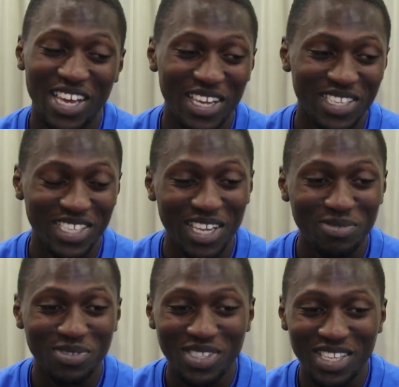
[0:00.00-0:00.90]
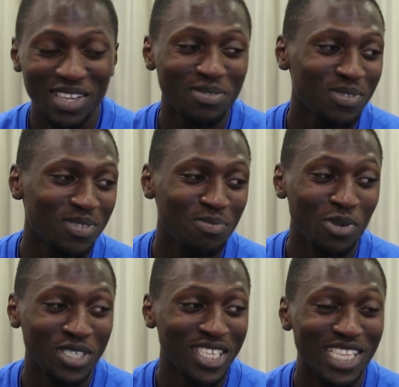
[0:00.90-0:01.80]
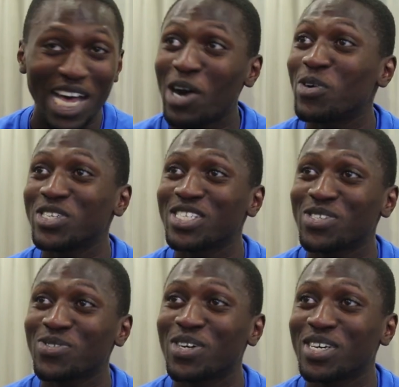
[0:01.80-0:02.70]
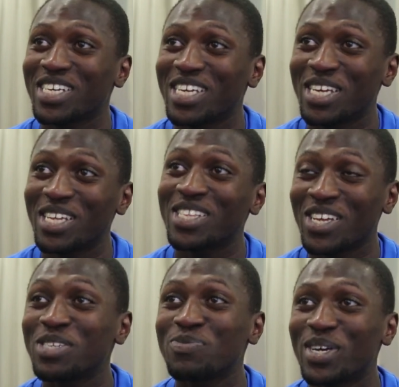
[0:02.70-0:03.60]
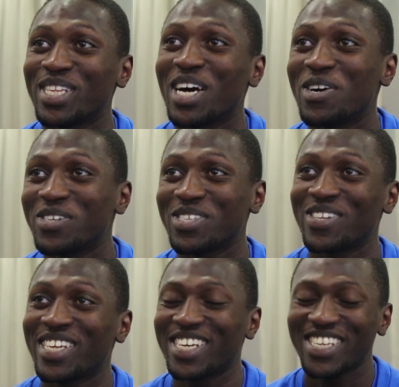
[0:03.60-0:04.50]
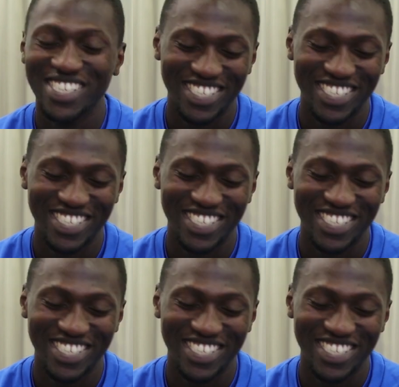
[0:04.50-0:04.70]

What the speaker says: Yeah, Dems puts in the hours as well. He does put in the hours up there.